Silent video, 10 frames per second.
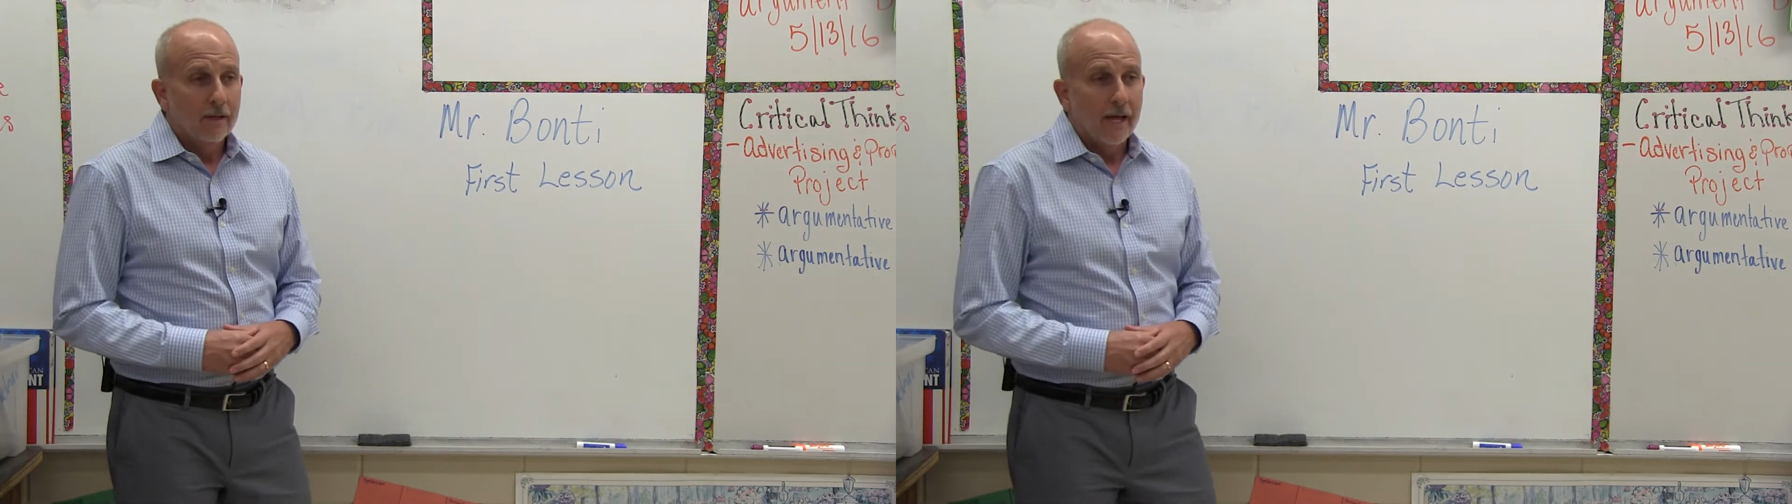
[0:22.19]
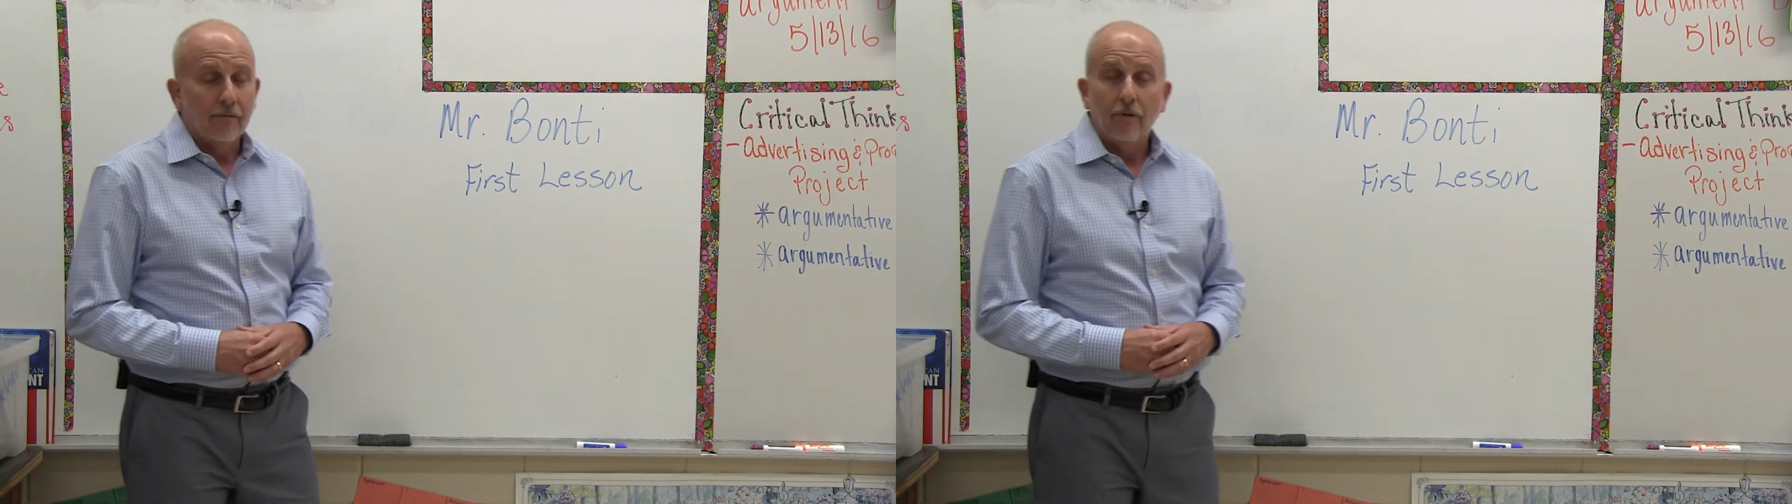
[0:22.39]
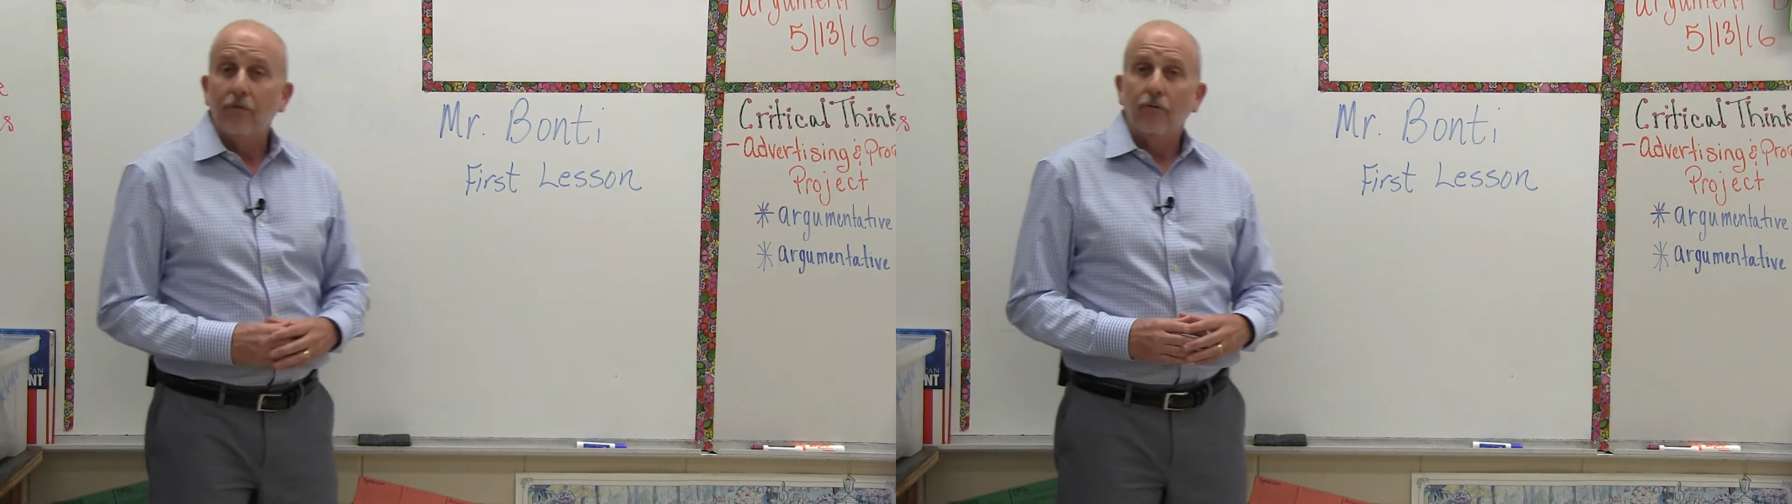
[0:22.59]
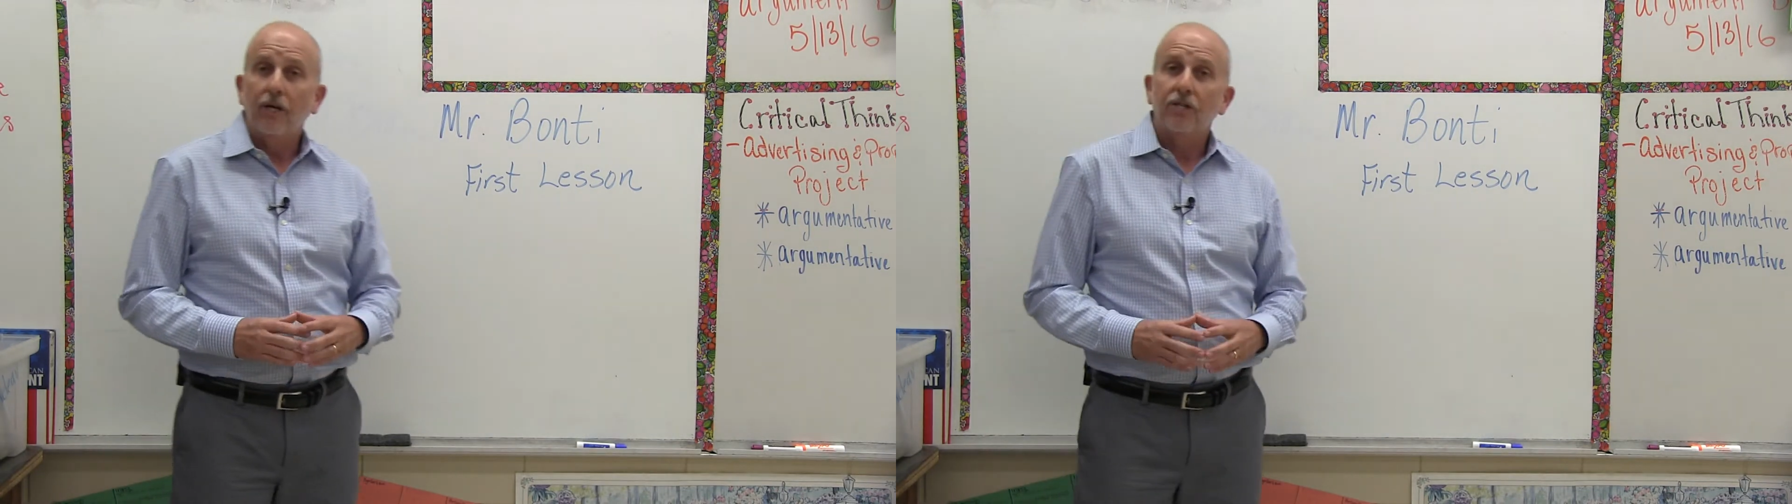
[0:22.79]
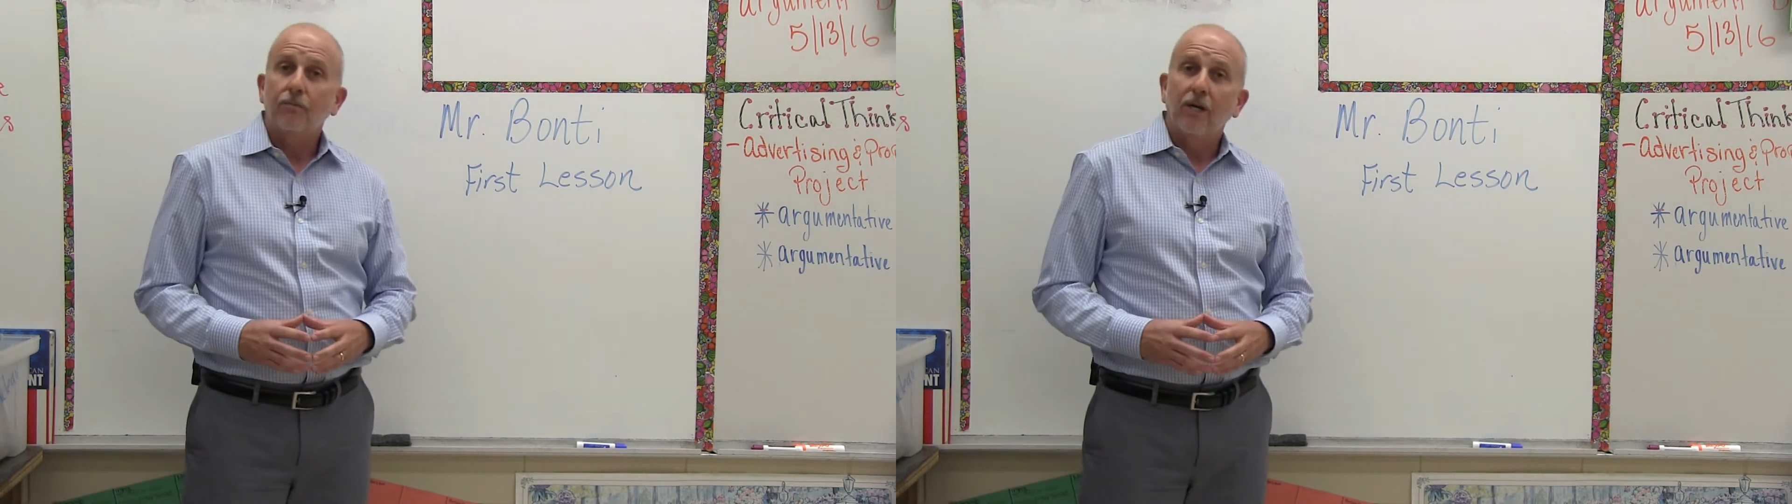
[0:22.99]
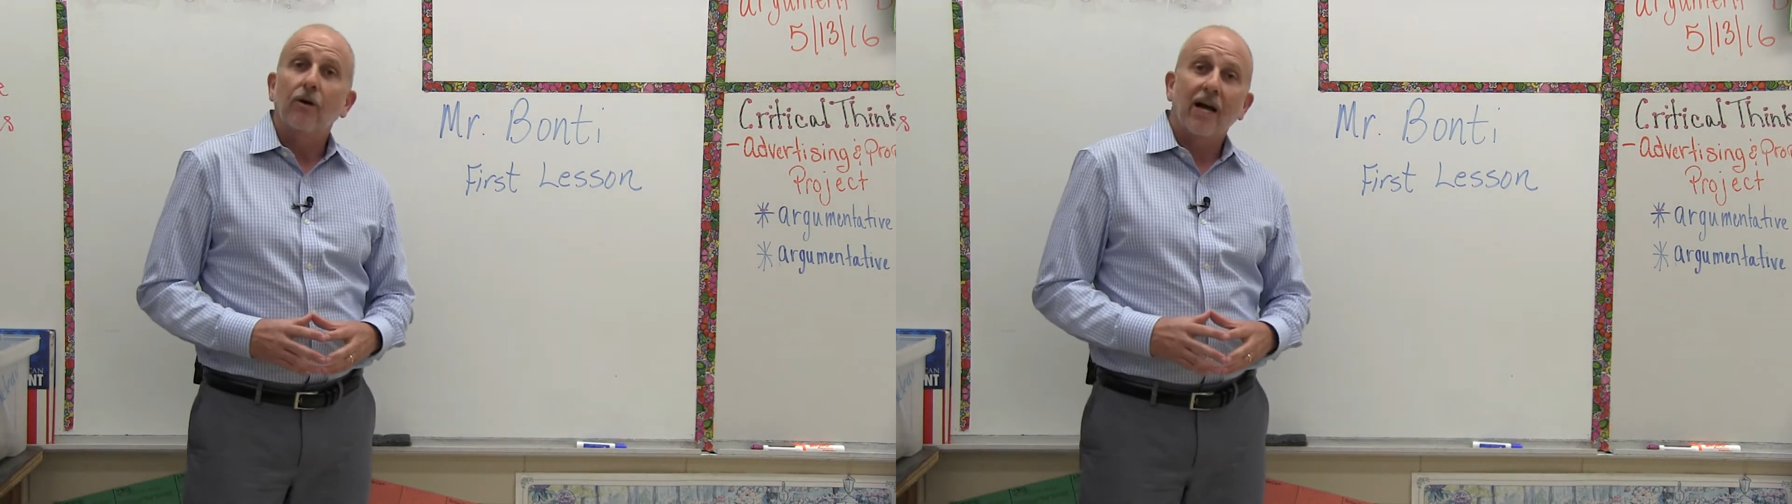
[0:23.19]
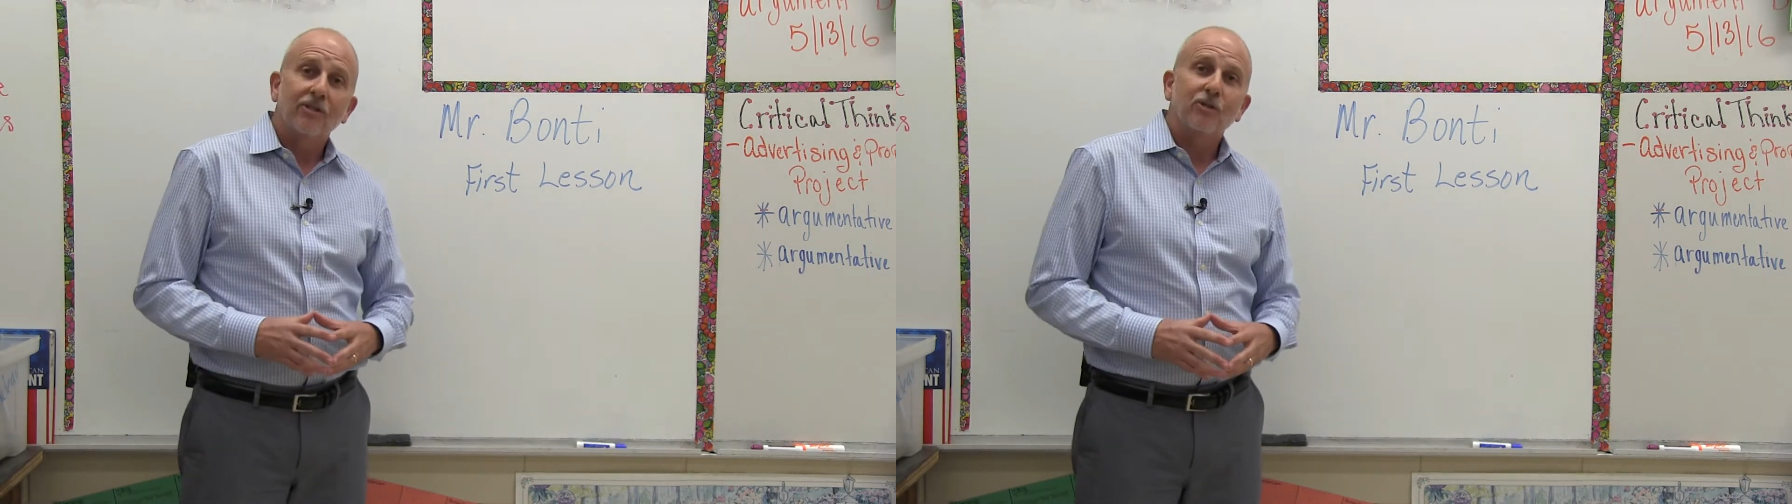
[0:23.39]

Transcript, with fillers: at River Ridge Middle High